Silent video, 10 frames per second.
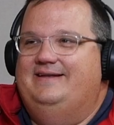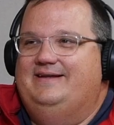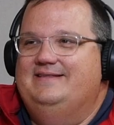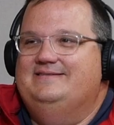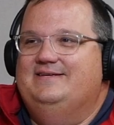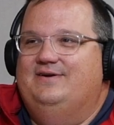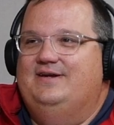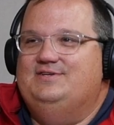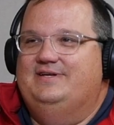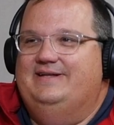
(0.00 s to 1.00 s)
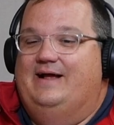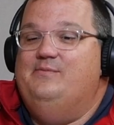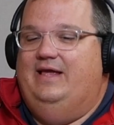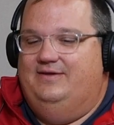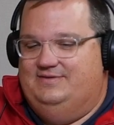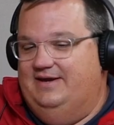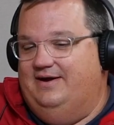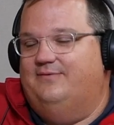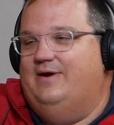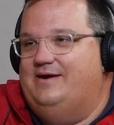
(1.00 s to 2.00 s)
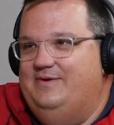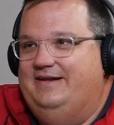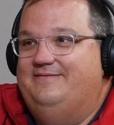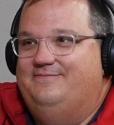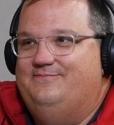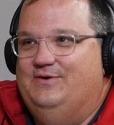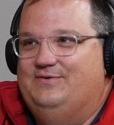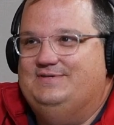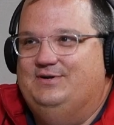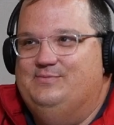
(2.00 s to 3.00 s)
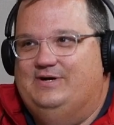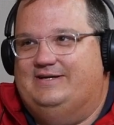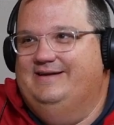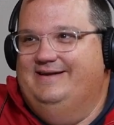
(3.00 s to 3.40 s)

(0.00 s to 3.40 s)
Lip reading: in consideration, and I'll be out there recommending folks your book